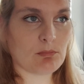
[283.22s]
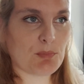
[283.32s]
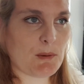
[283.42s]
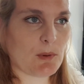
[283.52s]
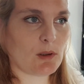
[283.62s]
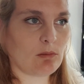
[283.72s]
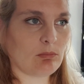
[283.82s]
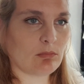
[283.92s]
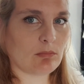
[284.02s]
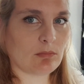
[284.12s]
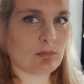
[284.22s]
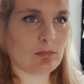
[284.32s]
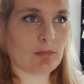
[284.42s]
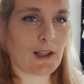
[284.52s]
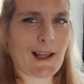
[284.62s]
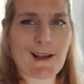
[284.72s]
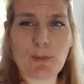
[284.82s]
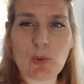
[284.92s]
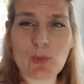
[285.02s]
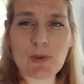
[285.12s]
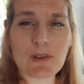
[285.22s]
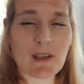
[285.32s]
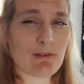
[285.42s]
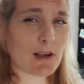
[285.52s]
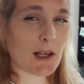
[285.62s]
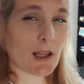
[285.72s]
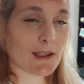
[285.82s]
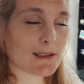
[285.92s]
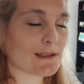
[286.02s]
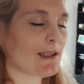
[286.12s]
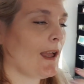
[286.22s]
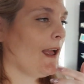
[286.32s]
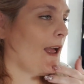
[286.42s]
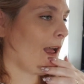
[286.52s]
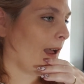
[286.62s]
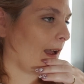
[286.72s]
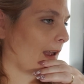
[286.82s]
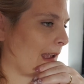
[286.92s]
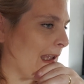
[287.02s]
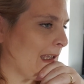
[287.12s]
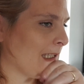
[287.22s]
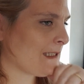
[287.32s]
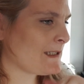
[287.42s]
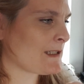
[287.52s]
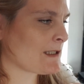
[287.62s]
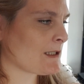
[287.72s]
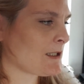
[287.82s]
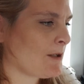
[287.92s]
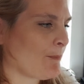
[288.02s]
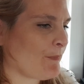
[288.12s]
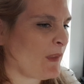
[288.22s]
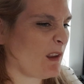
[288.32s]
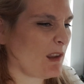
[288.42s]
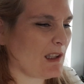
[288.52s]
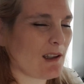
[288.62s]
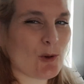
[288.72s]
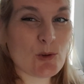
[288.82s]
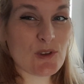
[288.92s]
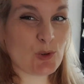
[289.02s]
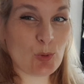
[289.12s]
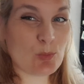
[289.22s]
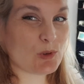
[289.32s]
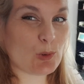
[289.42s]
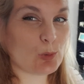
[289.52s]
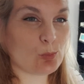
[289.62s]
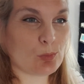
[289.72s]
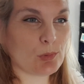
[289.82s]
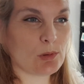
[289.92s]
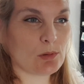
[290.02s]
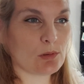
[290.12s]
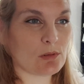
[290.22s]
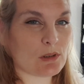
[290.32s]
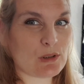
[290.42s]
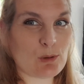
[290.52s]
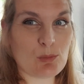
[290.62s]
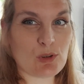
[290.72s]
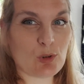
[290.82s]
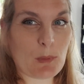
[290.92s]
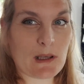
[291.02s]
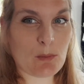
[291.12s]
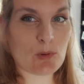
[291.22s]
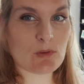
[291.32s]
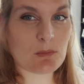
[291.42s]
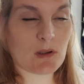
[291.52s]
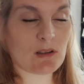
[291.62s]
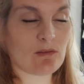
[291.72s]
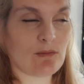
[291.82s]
and animals that he really likes, and I think they're called Zoom Zoom animals by